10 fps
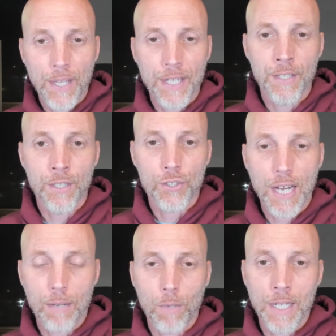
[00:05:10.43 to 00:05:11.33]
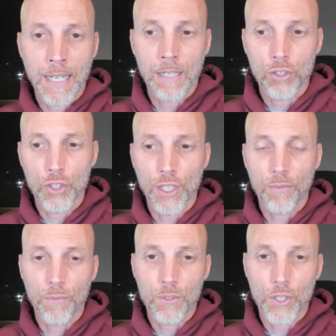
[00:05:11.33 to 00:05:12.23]
that in the chat right now.
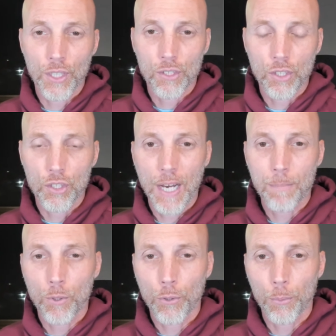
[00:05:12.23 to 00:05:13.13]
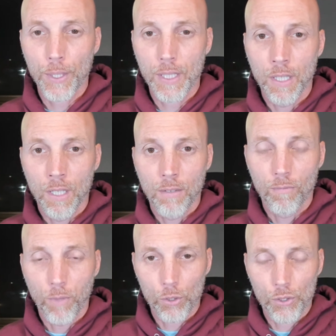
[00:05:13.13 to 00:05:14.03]
Genesis chapter 3,
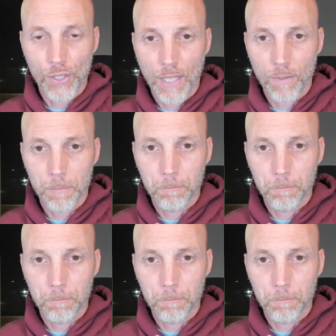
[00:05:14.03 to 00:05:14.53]
verse 7.